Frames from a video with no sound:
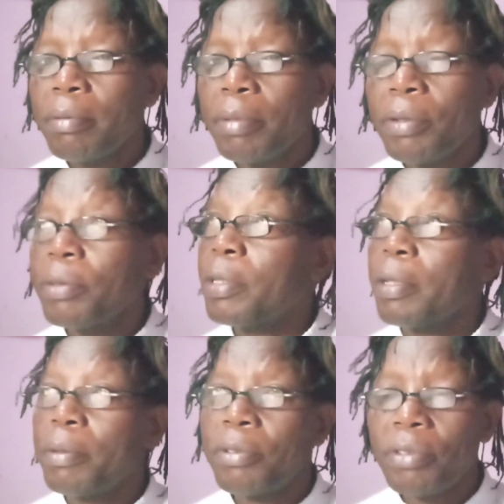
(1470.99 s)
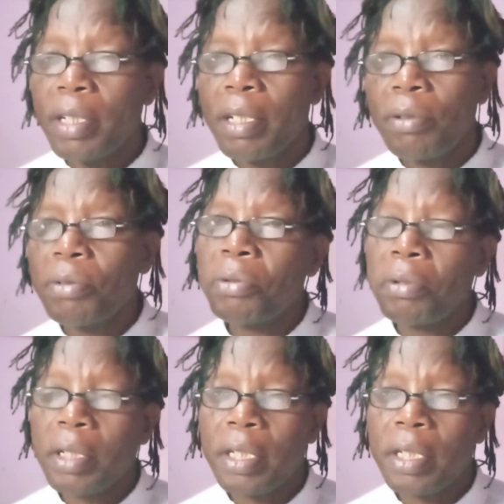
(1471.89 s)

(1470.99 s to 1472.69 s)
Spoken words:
because the tree cannot hold it